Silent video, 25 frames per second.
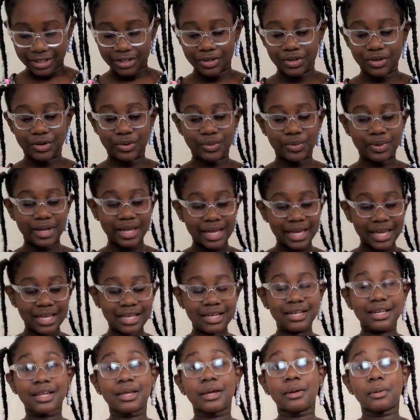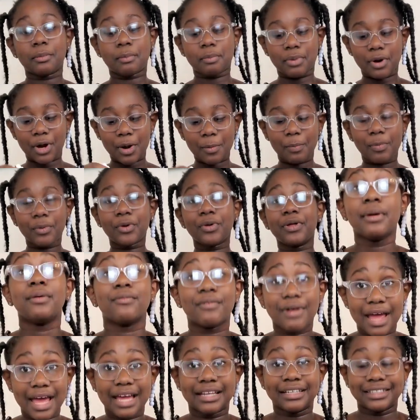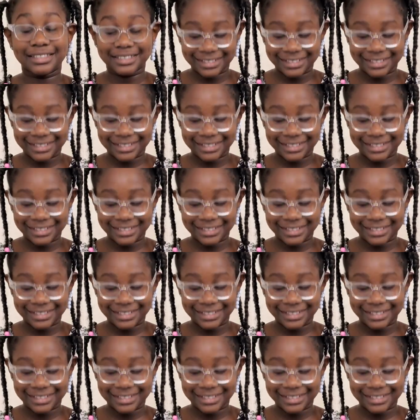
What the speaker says: Green, purple, and red.